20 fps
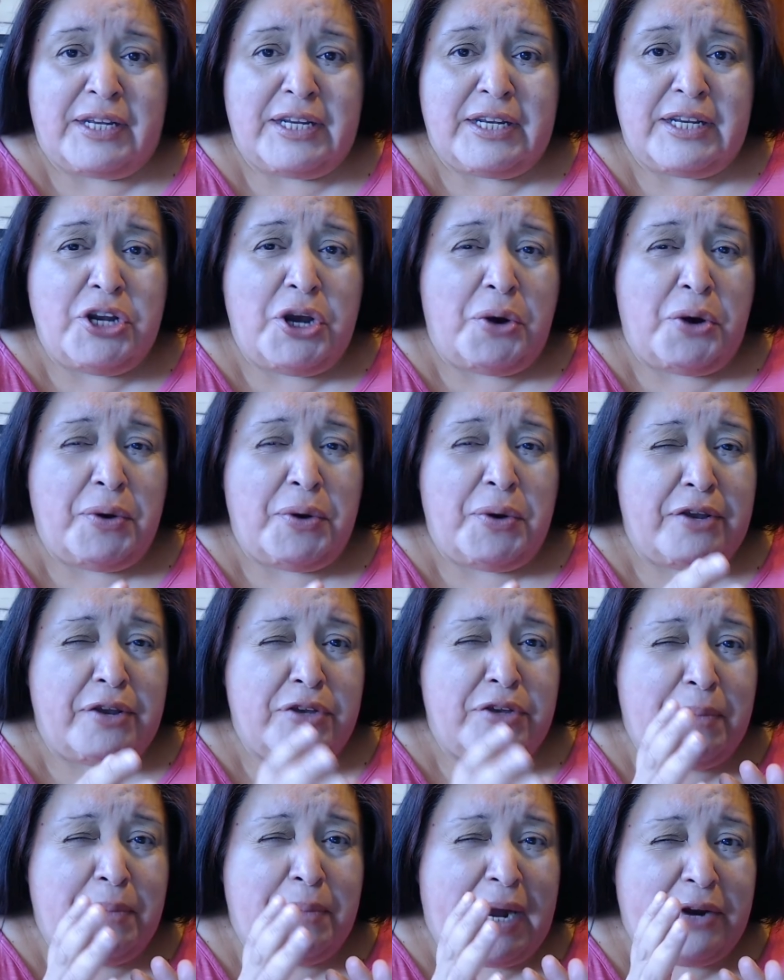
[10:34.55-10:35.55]
You know,
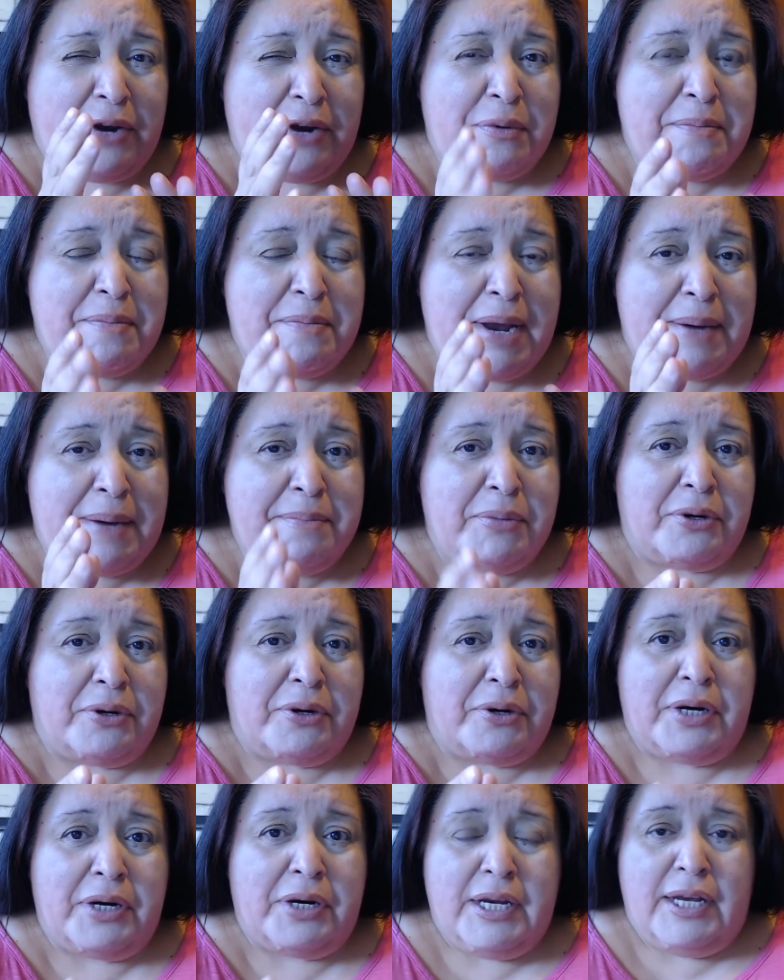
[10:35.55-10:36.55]
you might
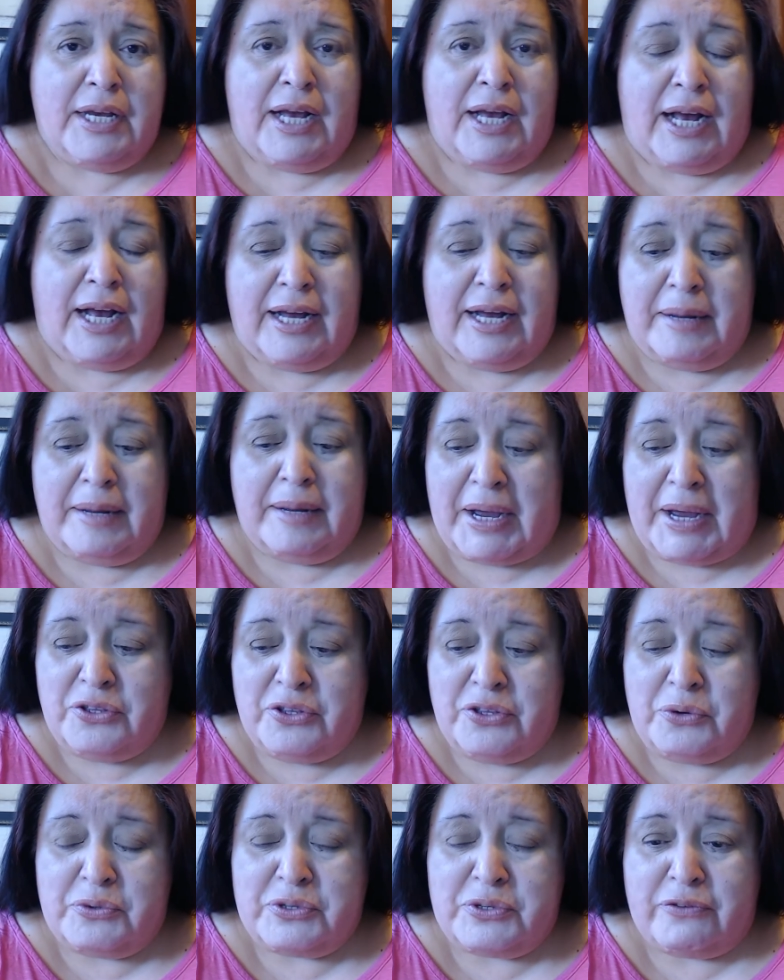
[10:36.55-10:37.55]
remember um, I
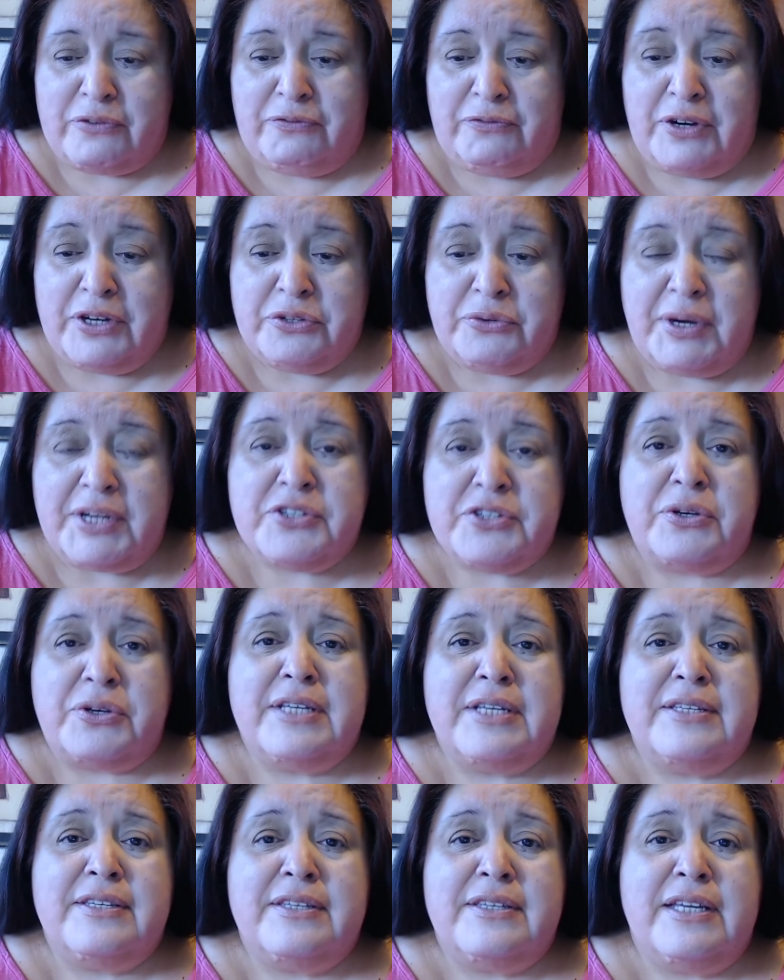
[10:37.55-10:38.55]
think there was a fundraiser
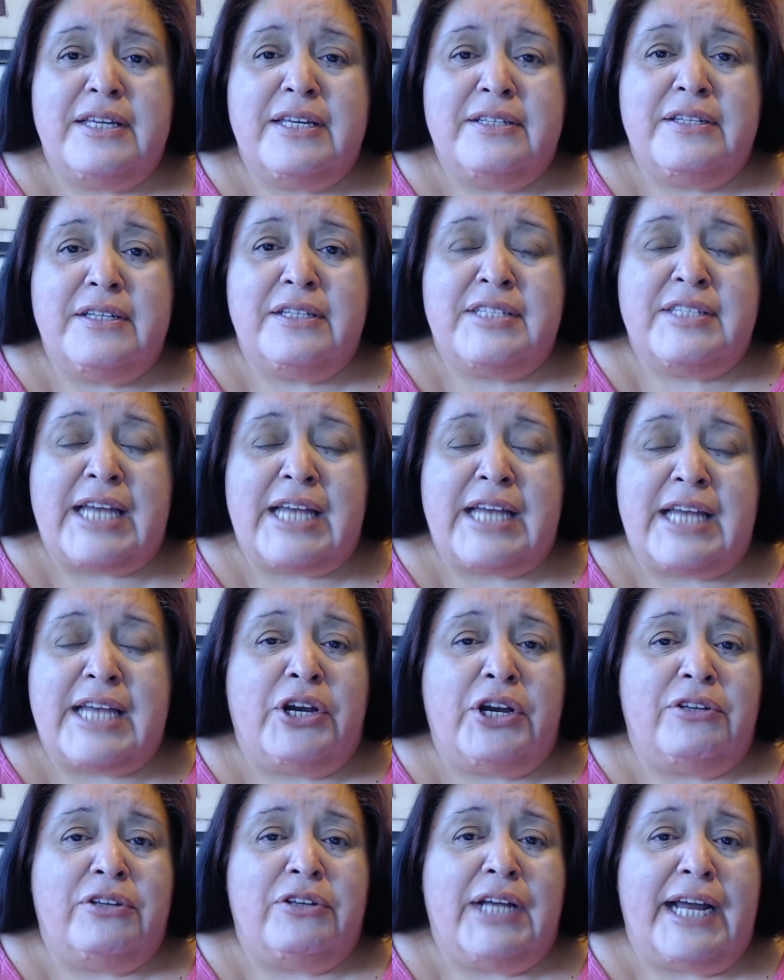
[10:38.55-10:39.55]
in, in South
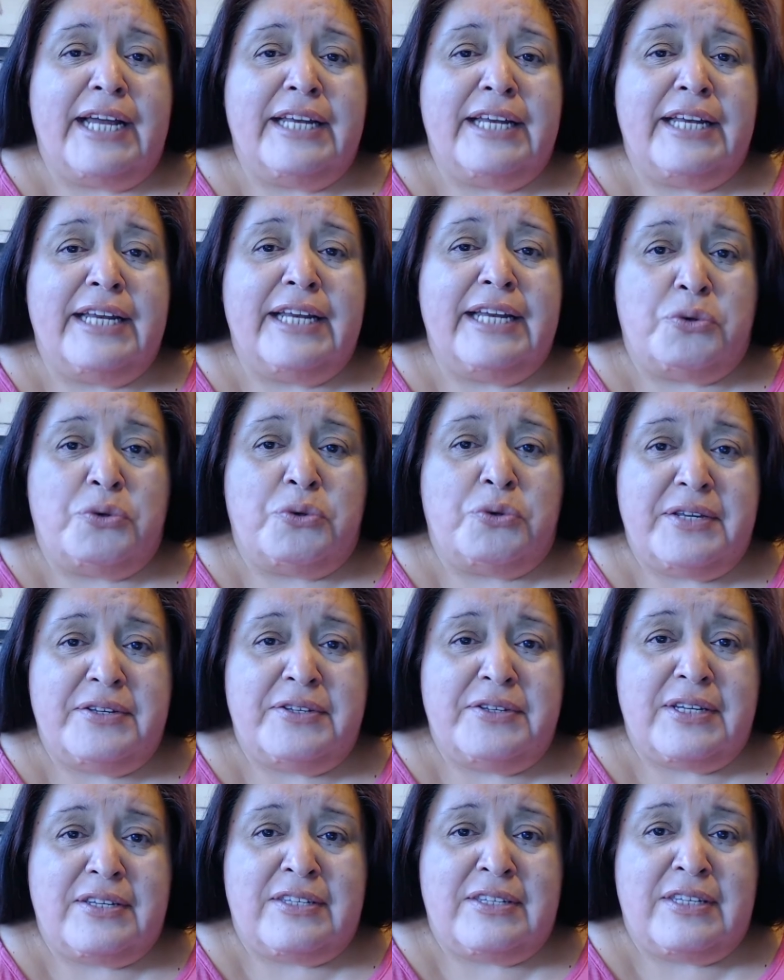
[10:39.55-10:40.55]
Carolina in
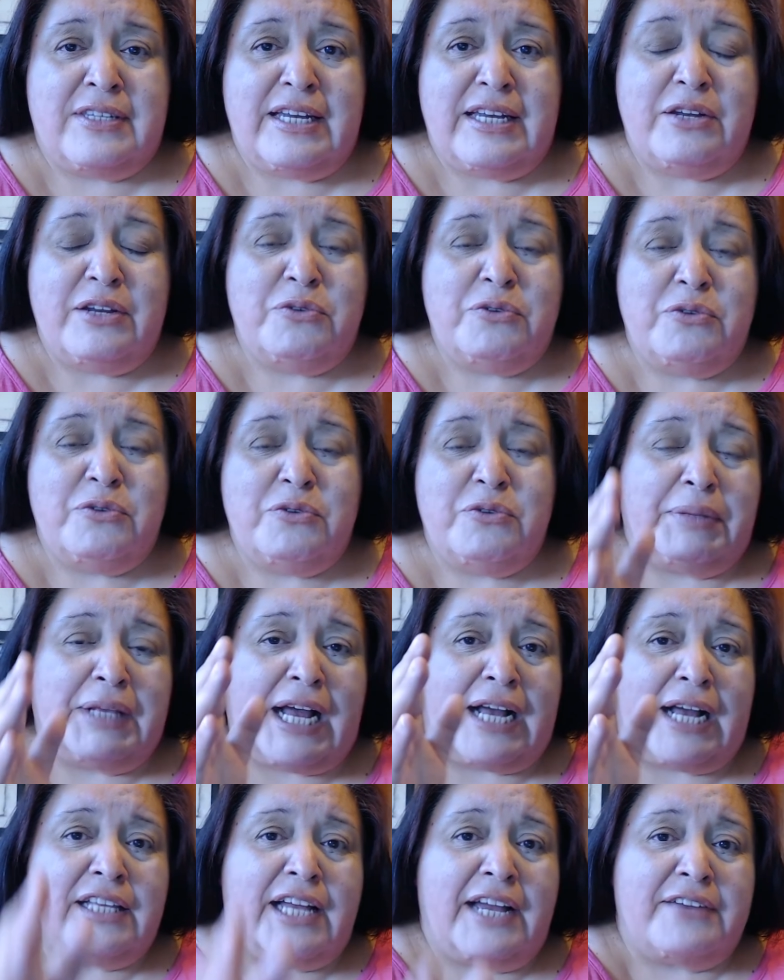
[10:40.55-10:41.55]
2016 where
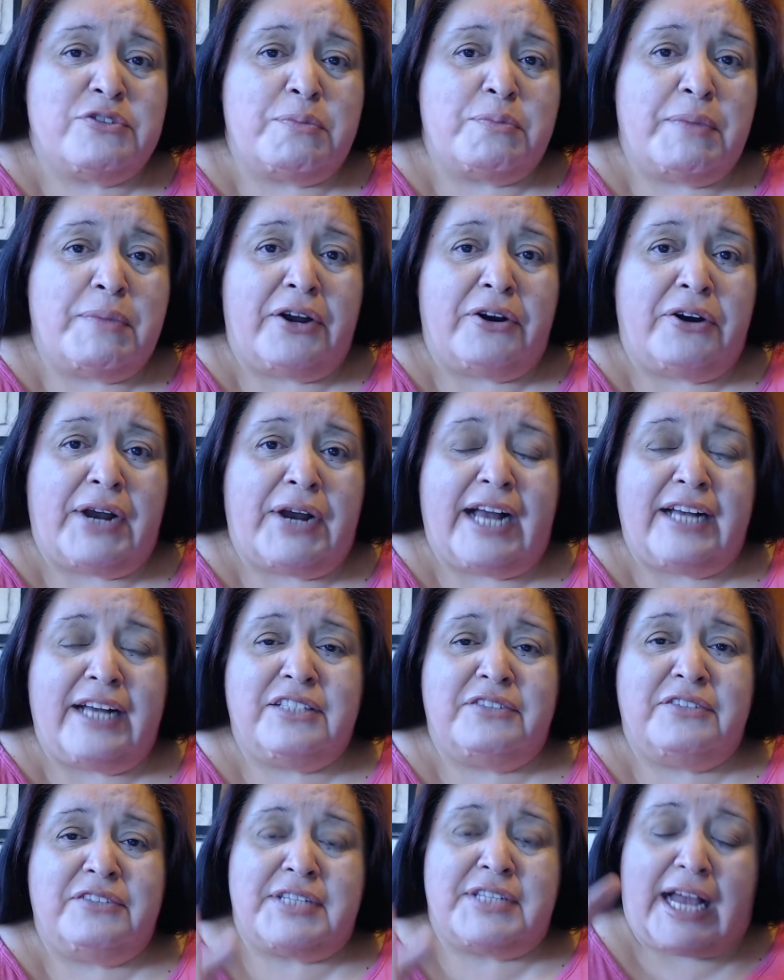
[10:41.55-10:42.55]
Black Lives Matter
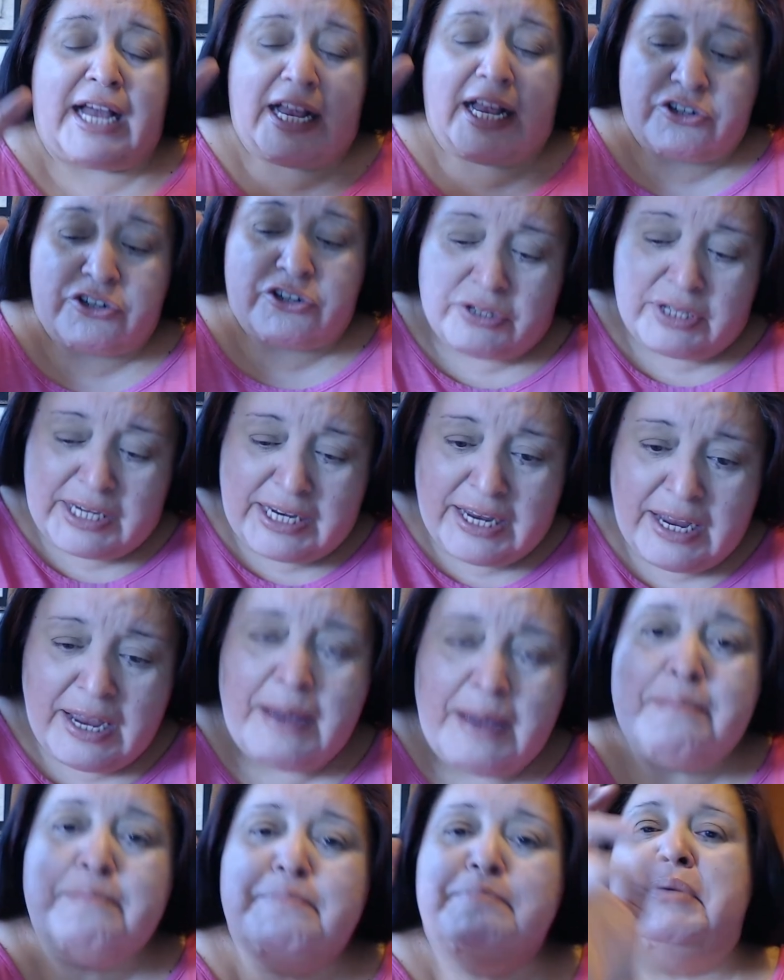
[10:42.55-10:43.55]
activists actually
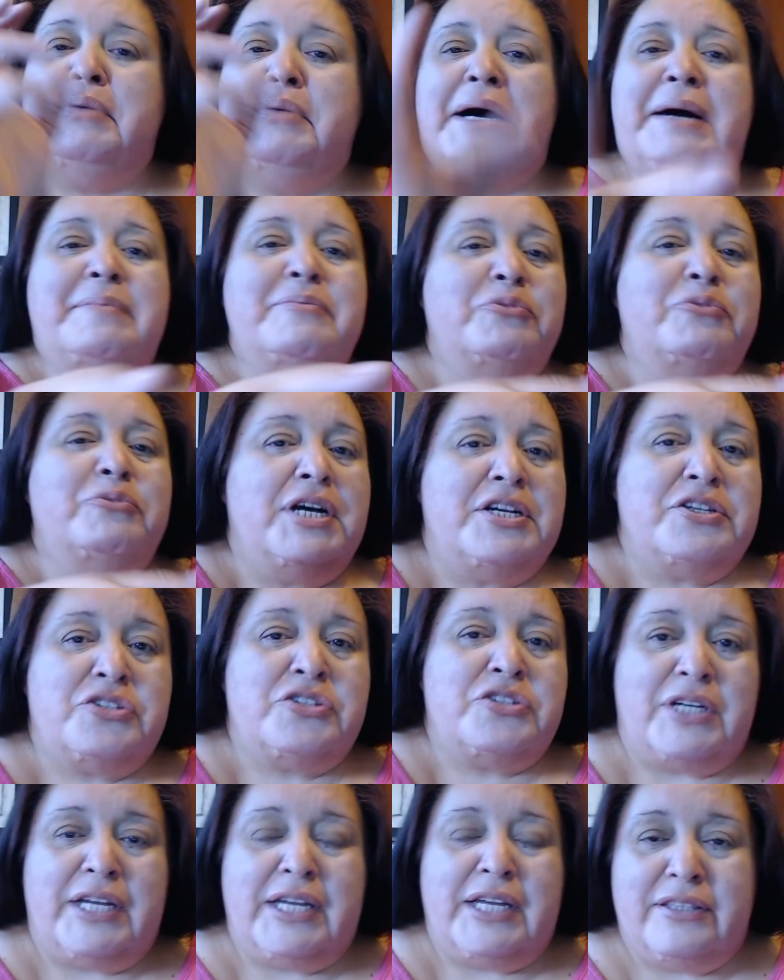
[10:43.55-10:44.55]
bum
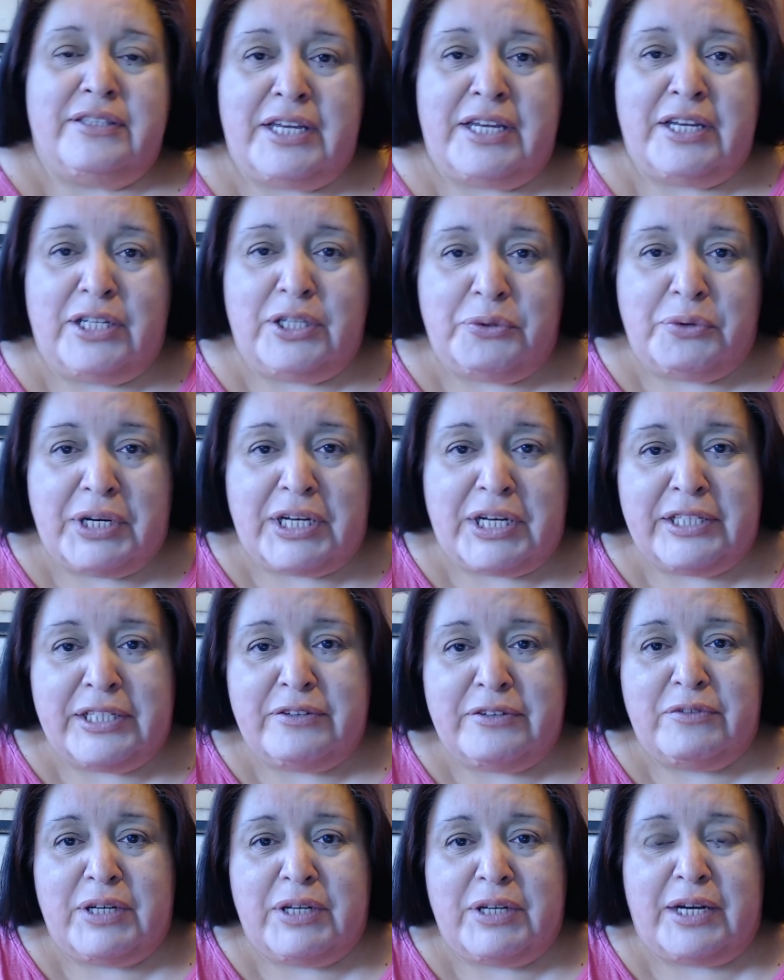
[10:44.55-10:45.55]
rushed a, the Hillary
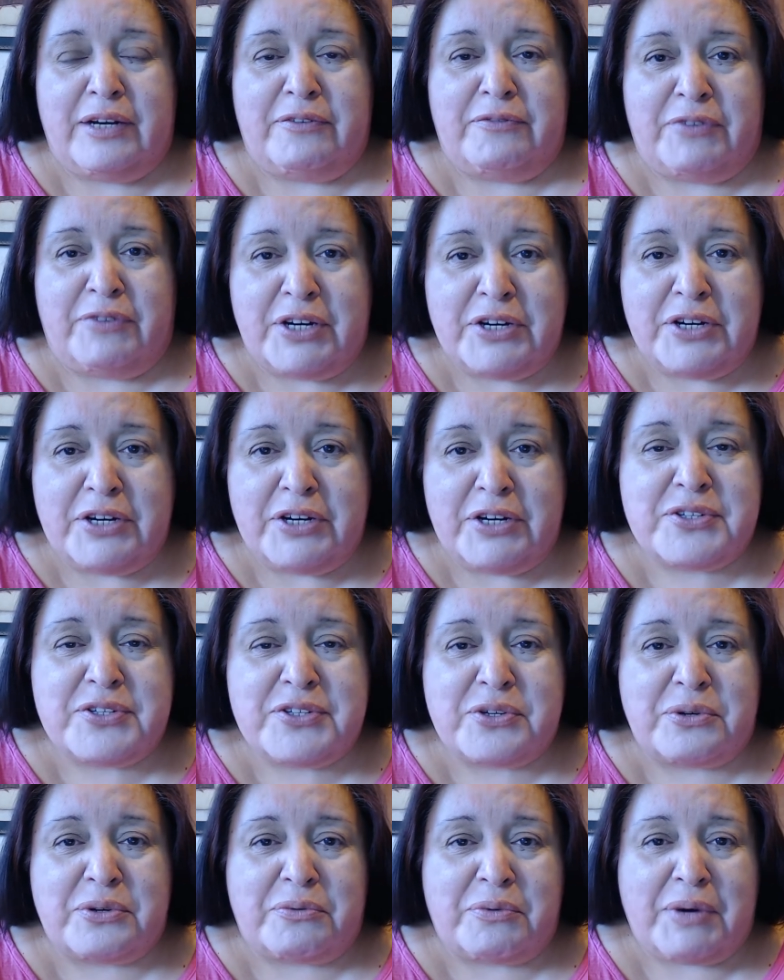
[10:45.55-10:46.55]
Clinton uh,
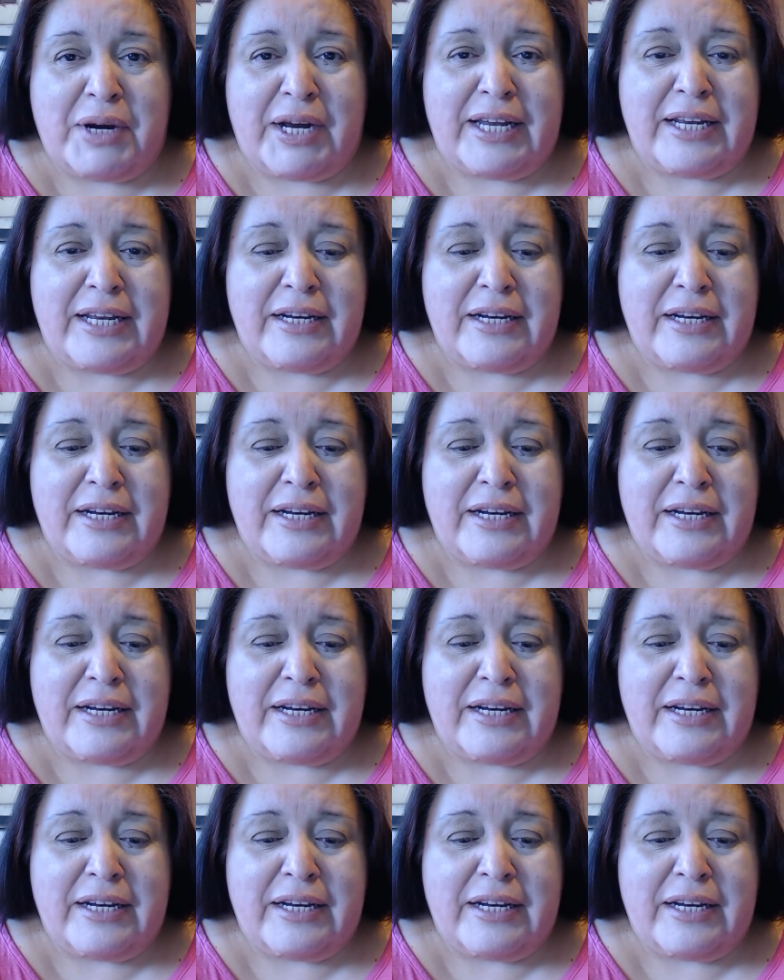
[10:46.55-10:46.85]
fundraiser, right?